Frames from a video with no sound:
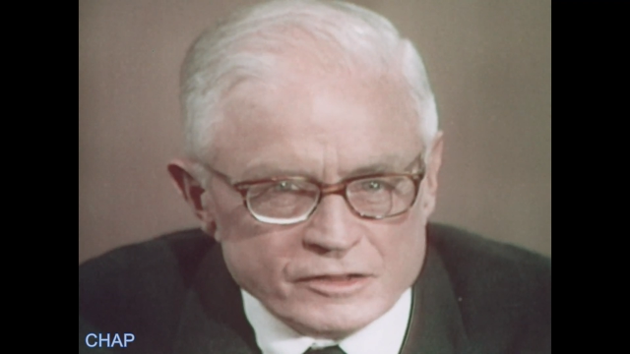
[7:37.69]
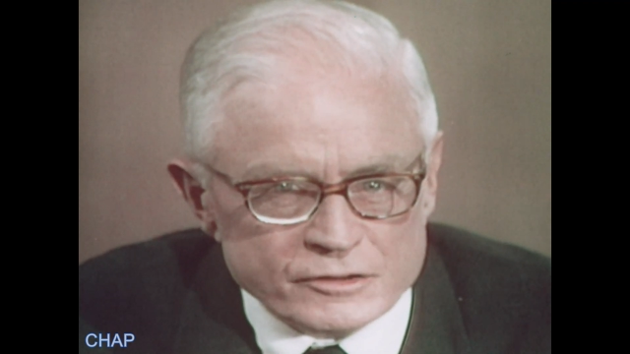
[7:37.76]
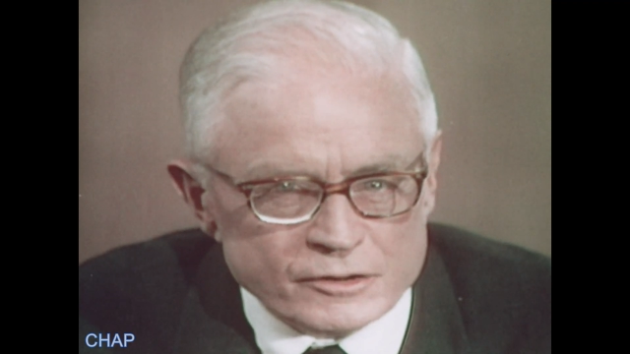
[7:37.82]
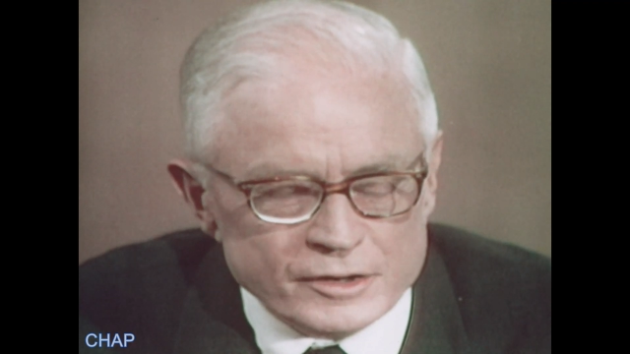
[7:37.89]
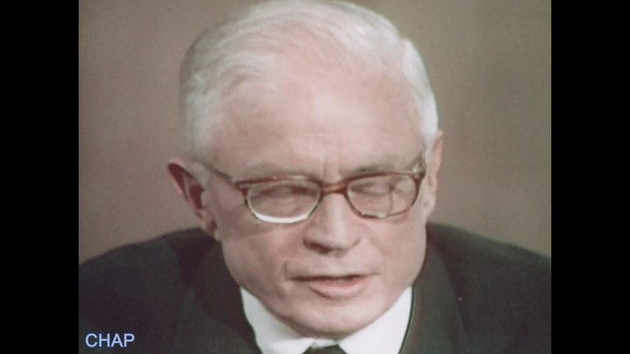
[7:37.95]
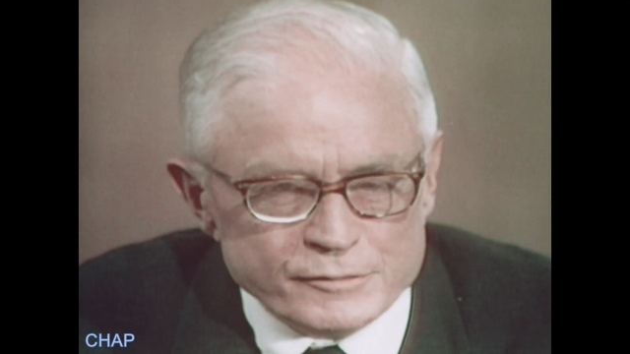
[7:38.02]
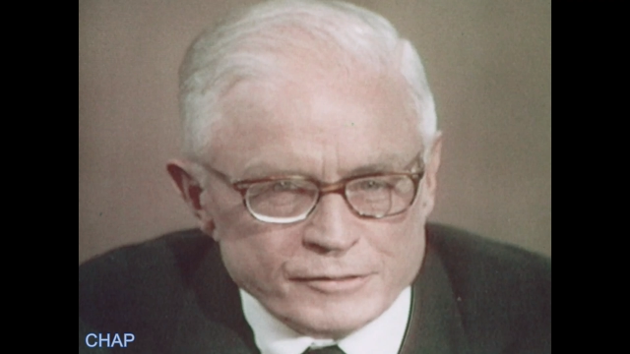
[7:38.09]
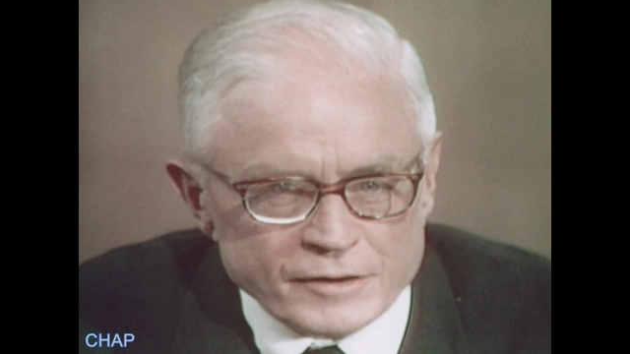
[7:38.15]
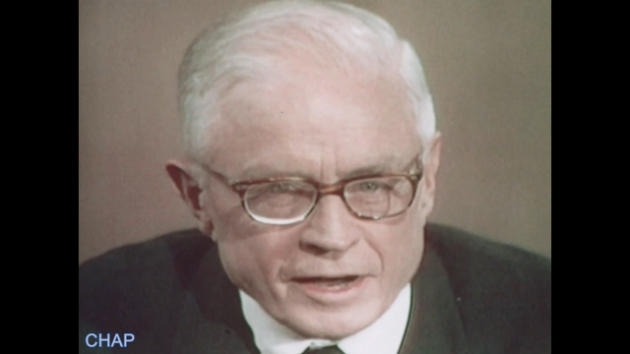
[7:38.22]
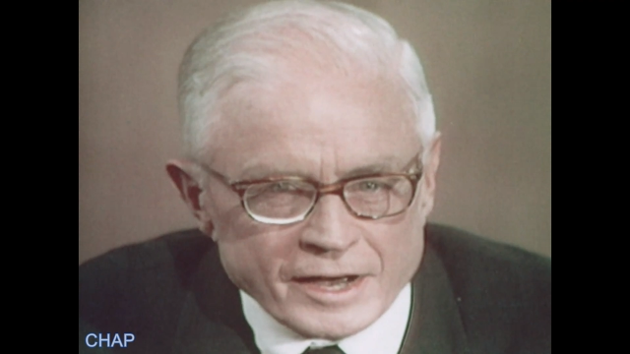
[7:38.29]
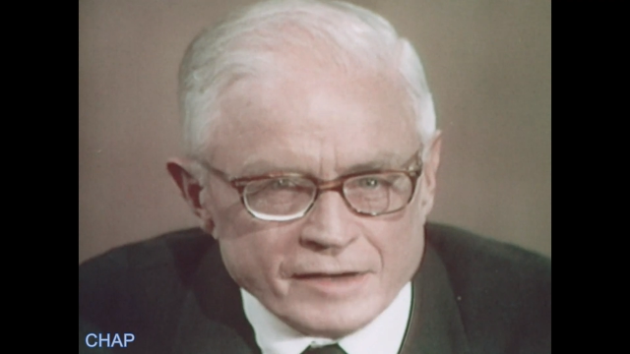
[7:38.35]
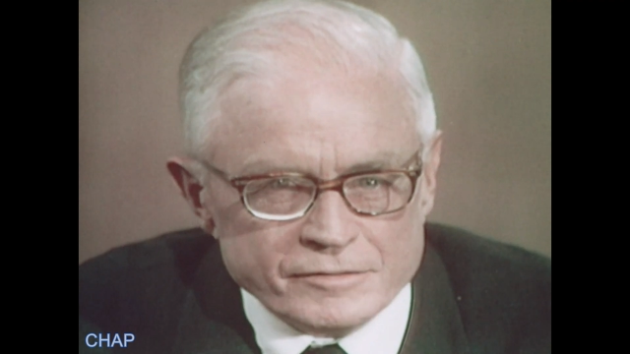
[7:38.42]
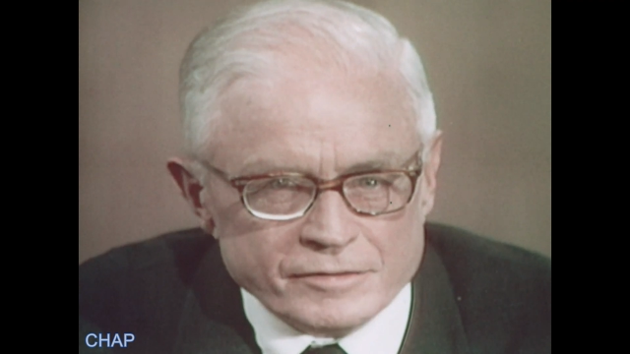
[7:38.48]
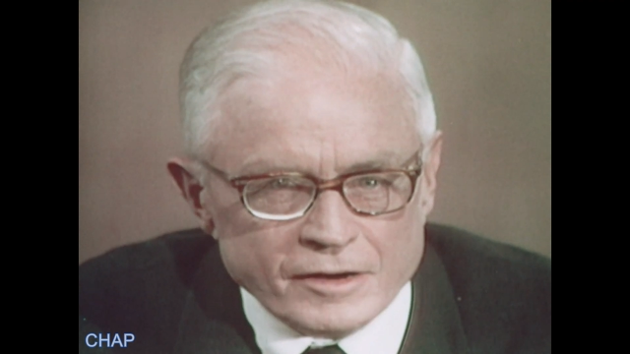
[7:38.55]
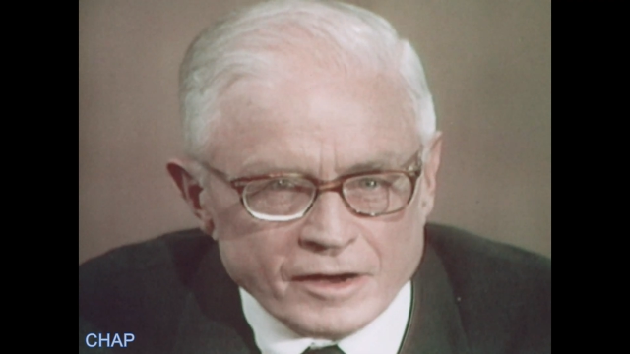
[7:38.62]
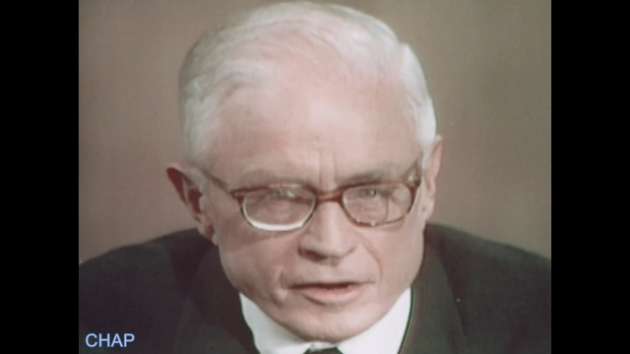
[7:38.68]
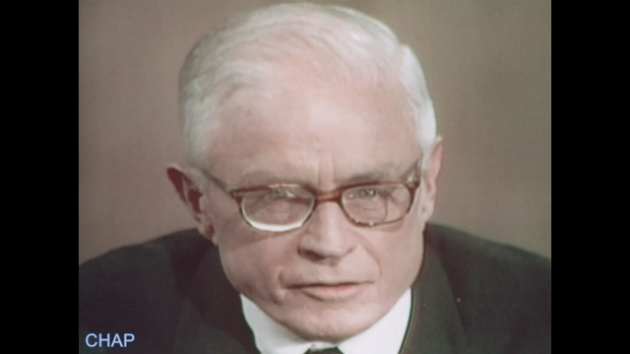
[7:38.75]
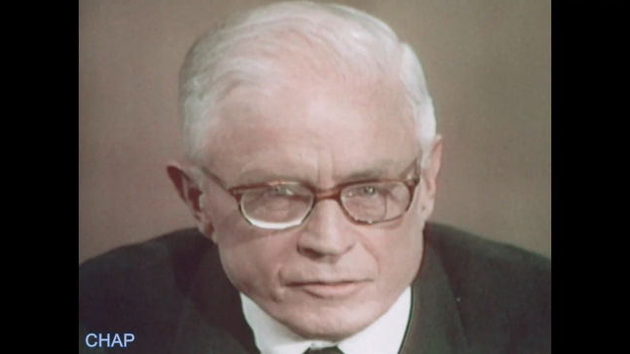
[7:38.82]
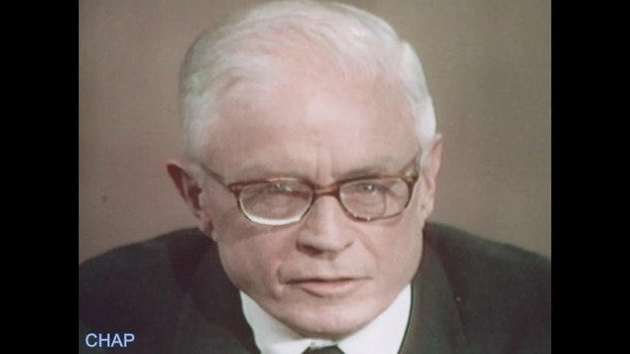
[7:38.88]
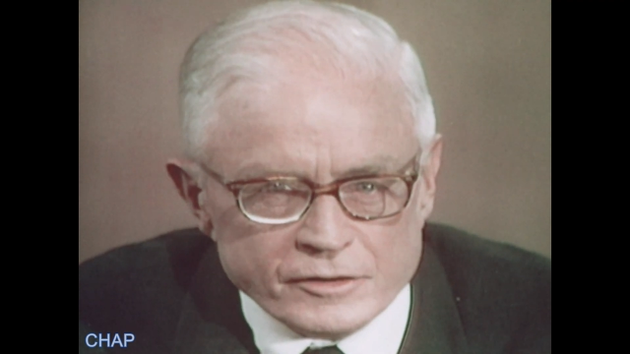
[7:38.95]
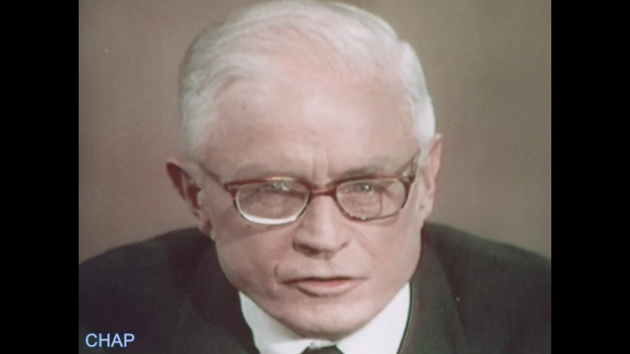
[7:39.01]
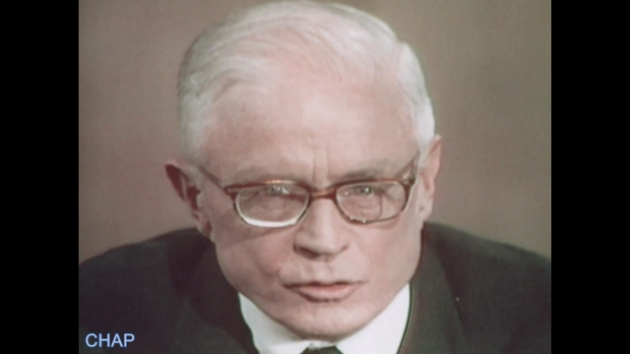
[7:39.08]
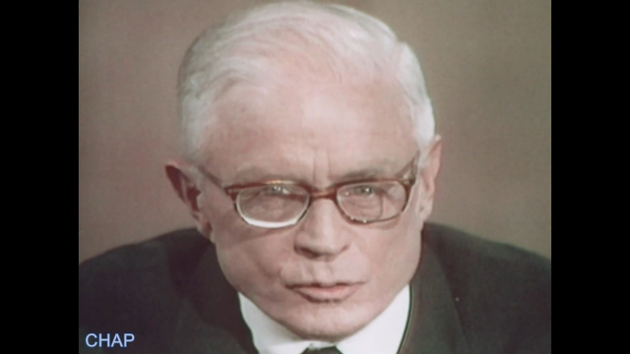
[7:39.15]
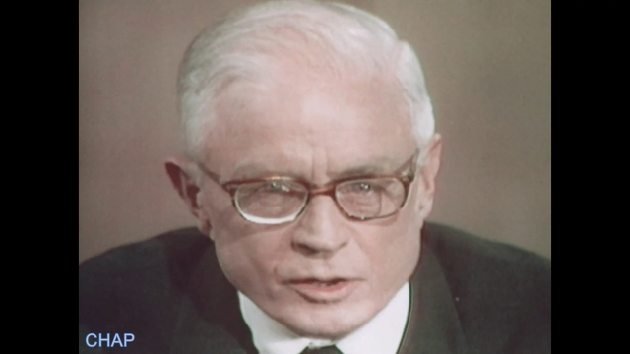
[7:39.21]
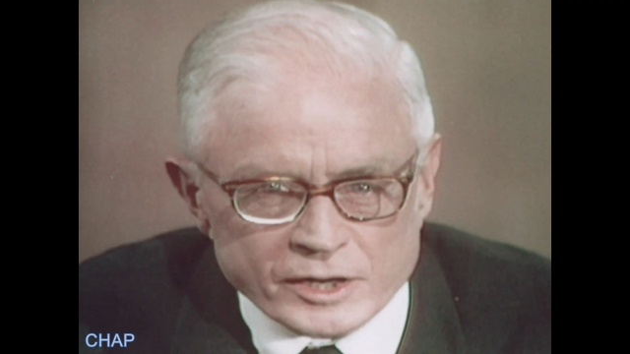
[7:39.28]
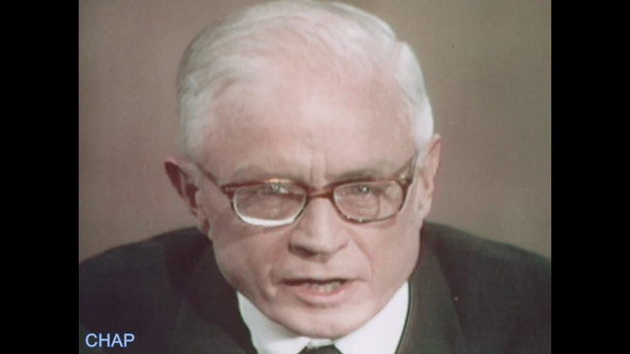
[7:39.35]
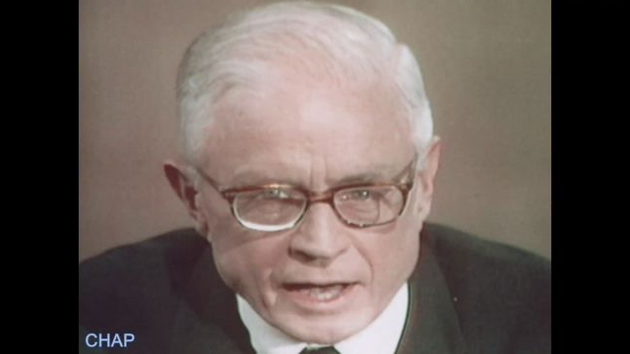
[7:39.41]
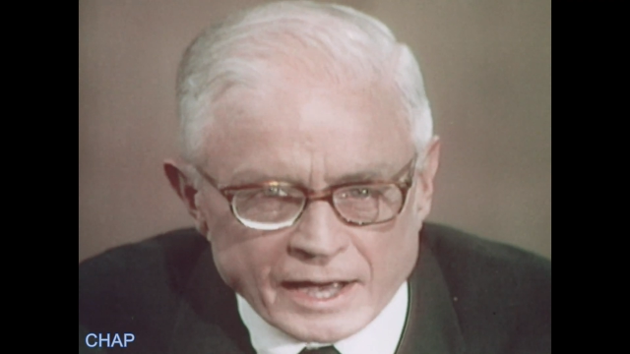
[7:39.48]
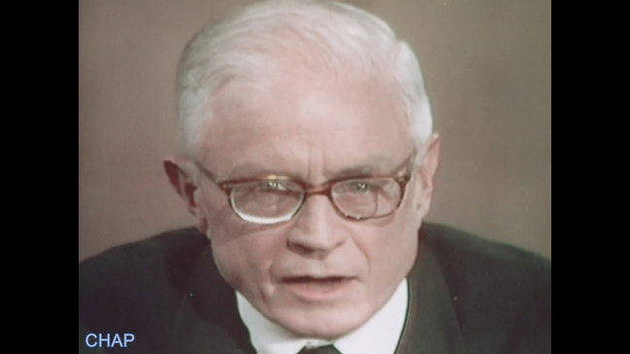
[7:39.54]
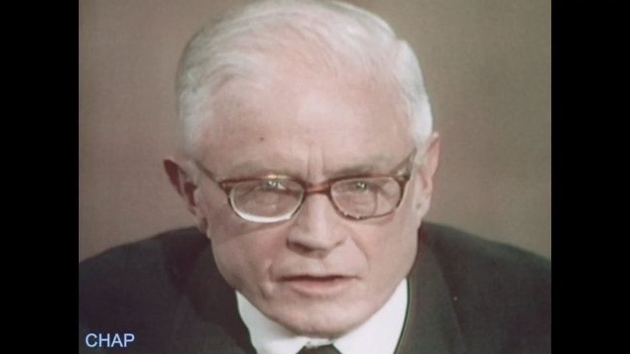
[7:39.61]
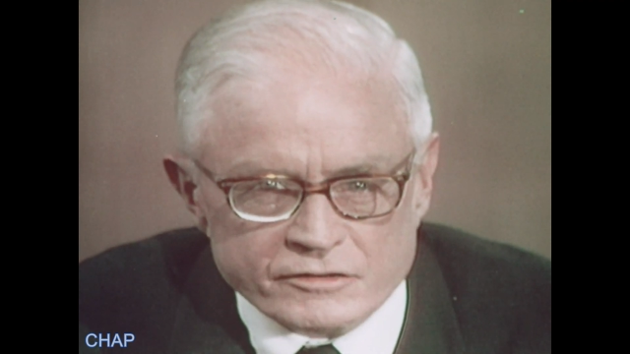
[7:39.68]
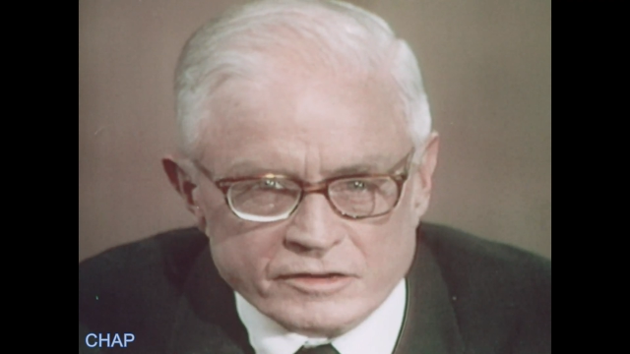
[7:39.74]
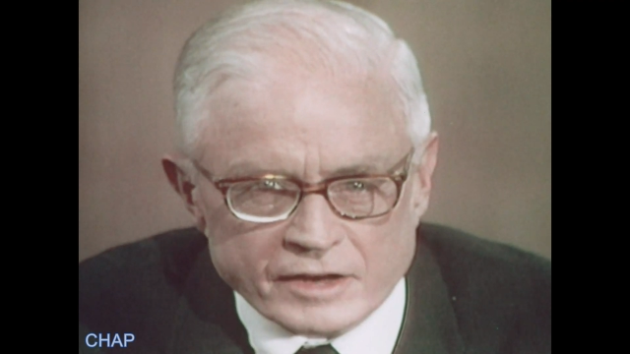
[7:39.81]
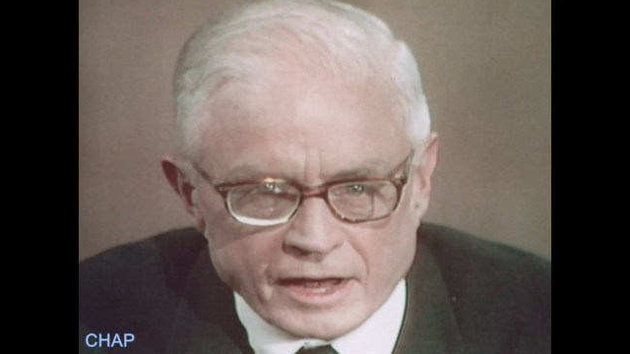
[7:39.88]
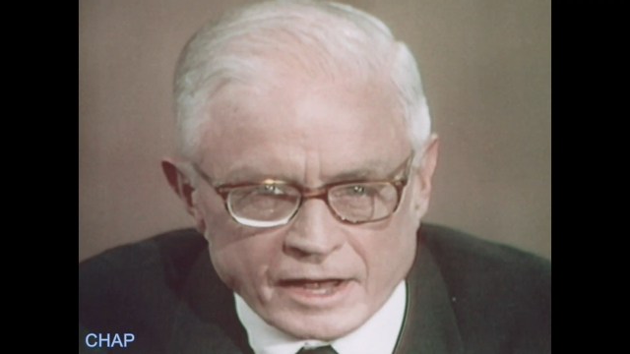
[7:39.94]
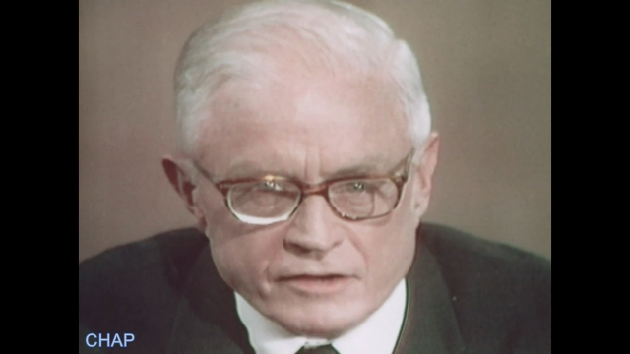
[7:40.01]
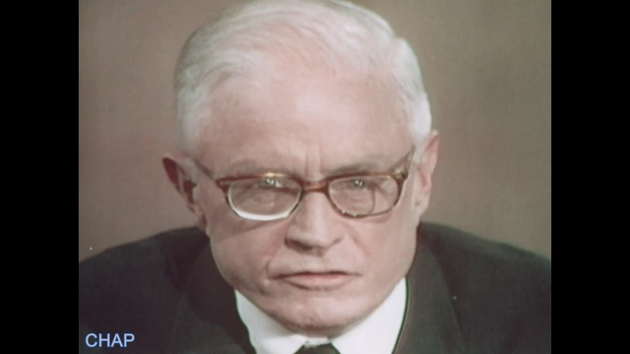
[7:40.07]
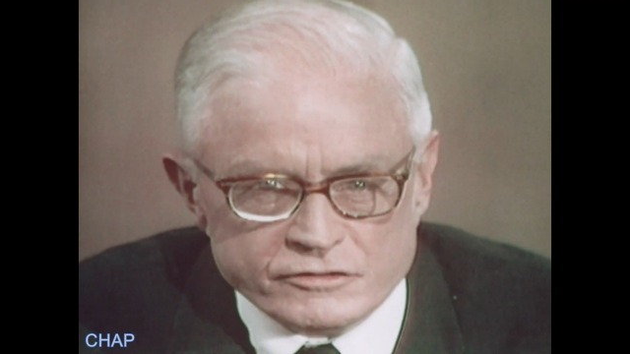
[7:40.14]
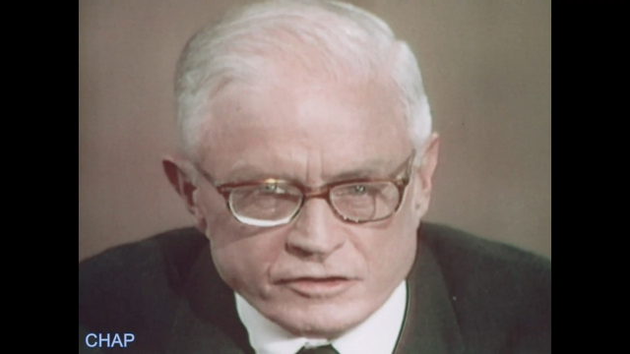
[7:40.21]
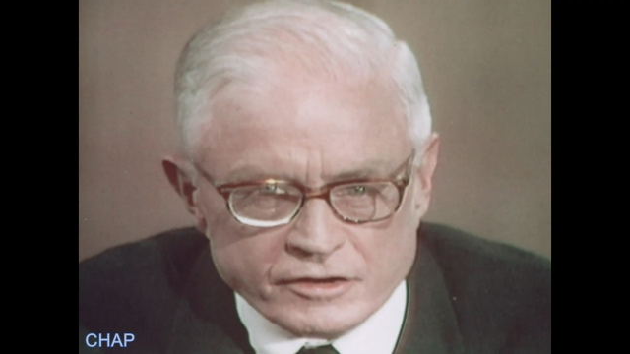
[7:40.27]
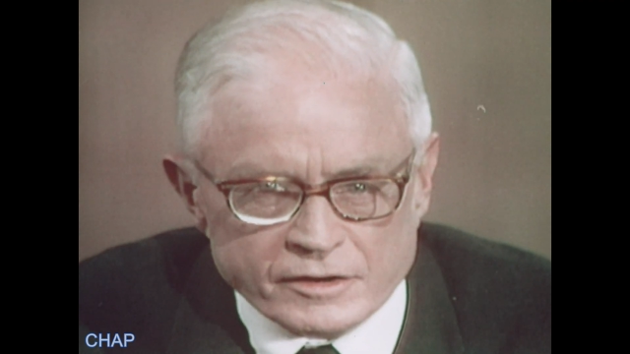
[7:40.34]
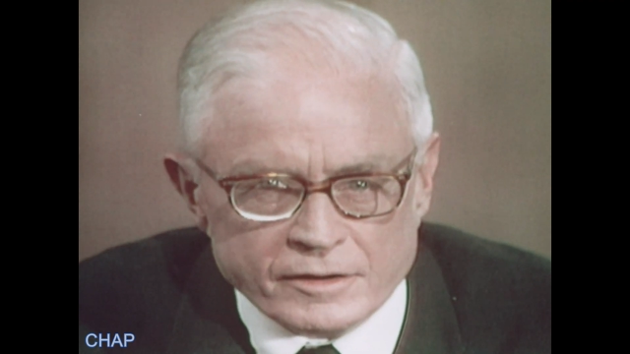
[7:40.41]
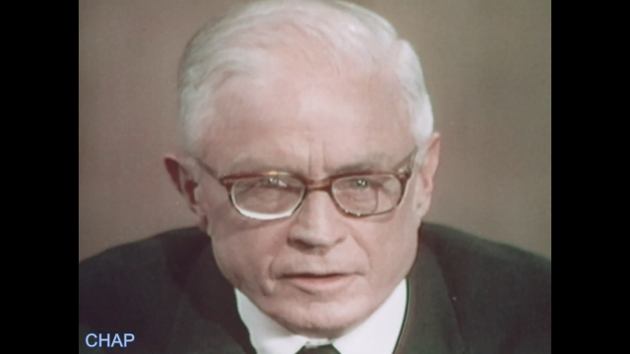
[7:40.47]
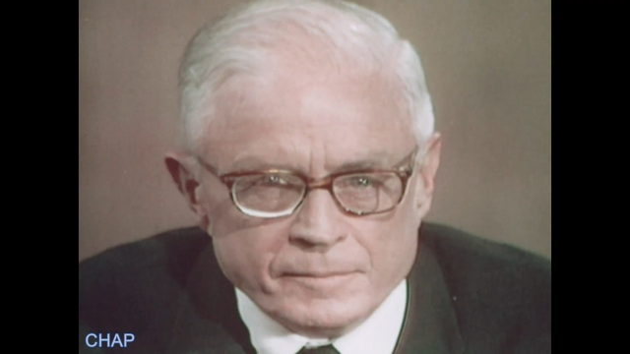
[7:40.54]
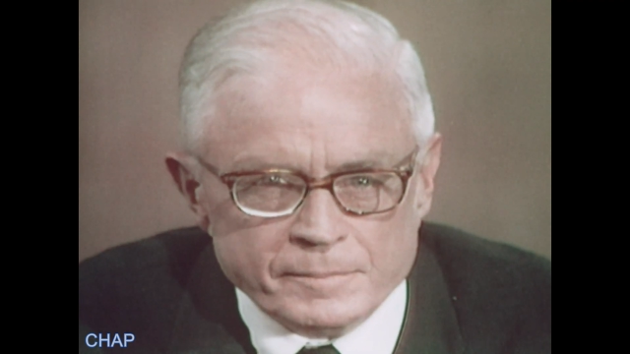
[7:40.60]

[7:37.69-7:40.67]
3,500 new accounts last year.